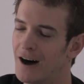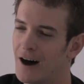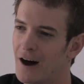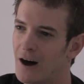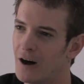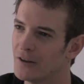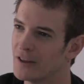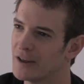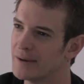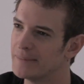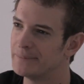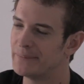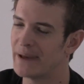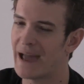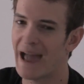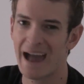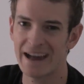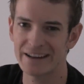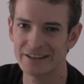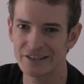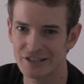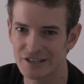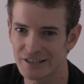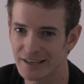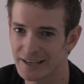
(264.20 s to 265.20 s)
All the
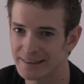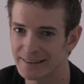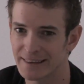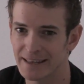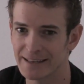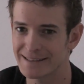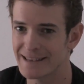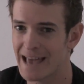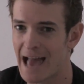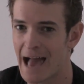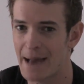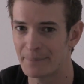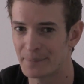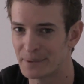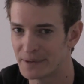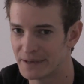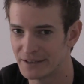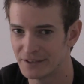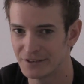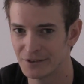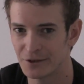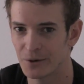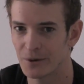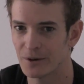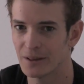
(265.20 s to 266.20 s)
bad shit that's happened
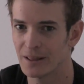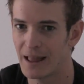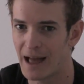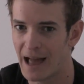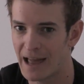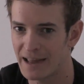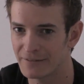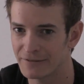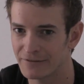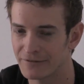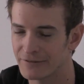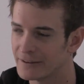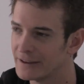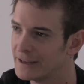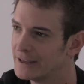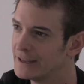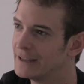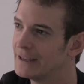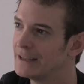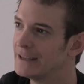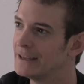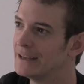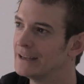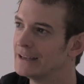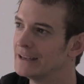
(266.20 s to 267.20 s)
in your life,
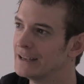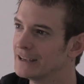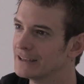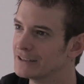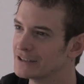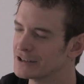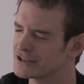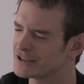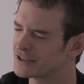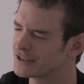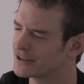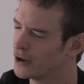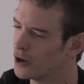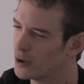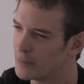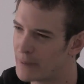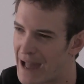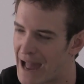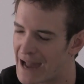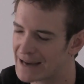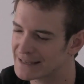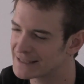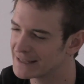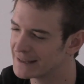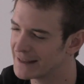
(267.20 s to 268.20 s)
just go
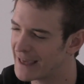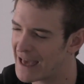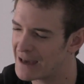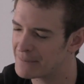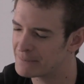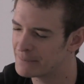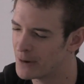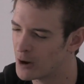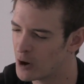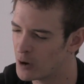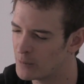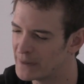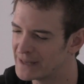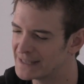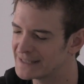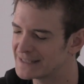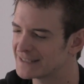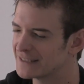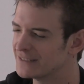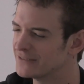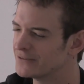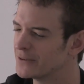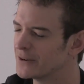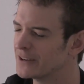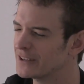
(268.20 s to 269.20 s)
back to that
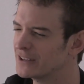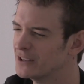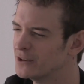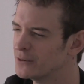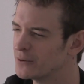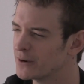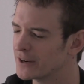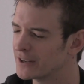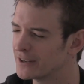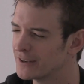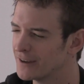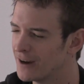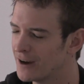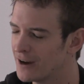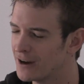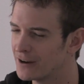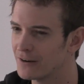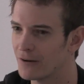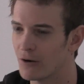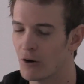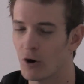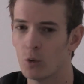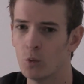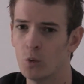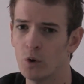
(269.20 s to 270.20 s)
moment of when you were
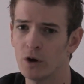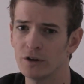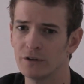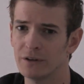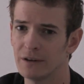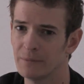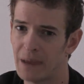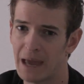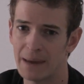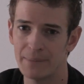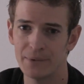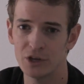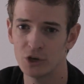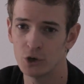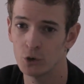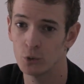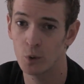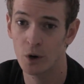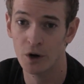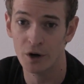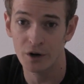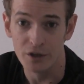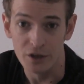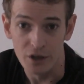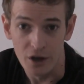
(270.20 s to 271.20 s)
young, or when maybe
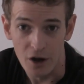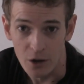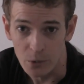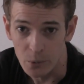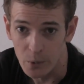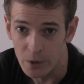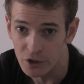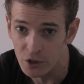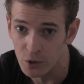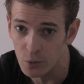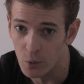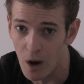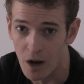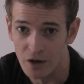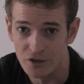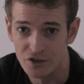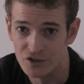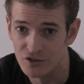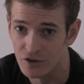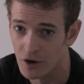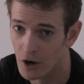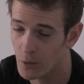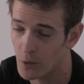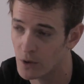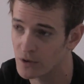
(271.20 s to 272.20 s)
you weren't young when you
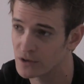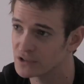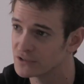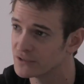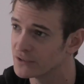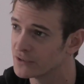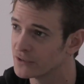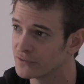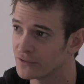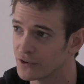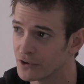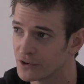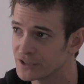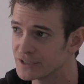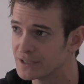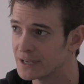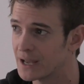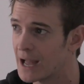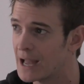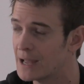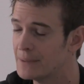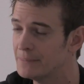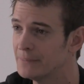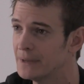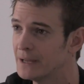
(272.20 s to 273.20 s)
watched Star Wars for the first
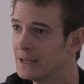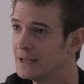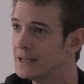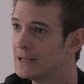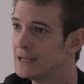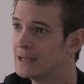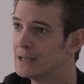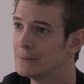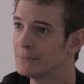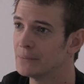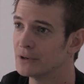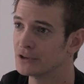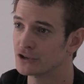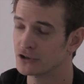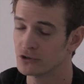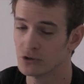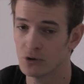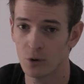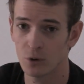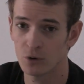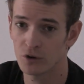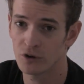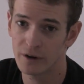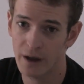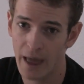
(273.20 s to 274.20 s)
time, but
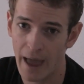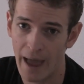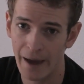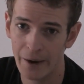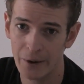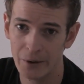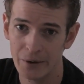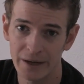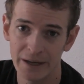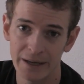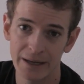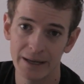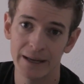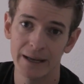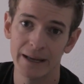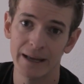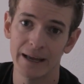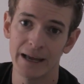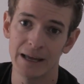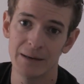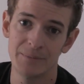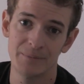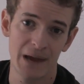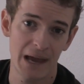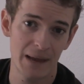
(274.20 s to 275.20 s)
you're older now,
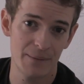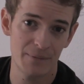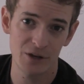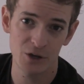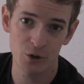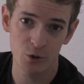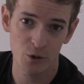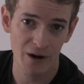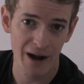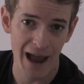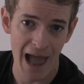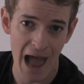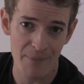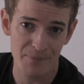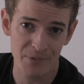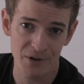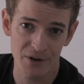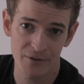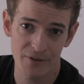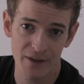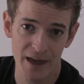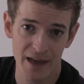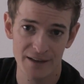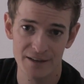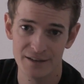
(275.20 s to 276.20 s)
and maybe you were
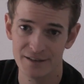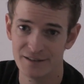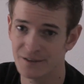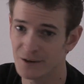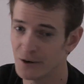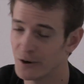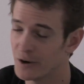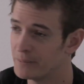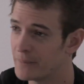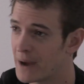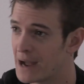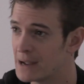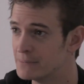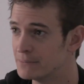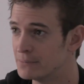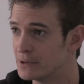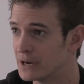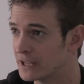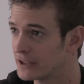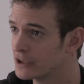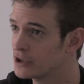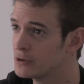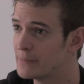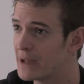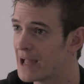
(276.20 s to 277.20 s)
happier then, so it might
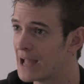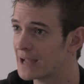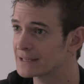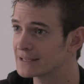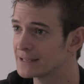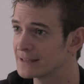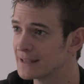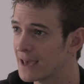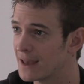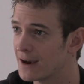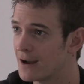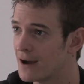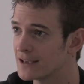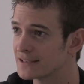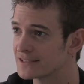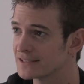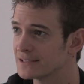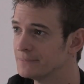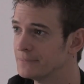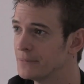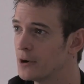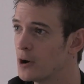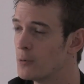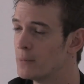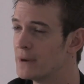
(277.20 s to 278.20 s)
bring you back to that
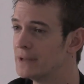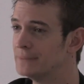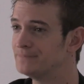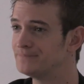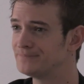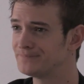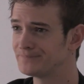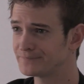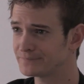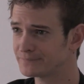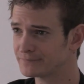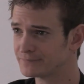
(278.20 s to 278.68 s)
awesome moment.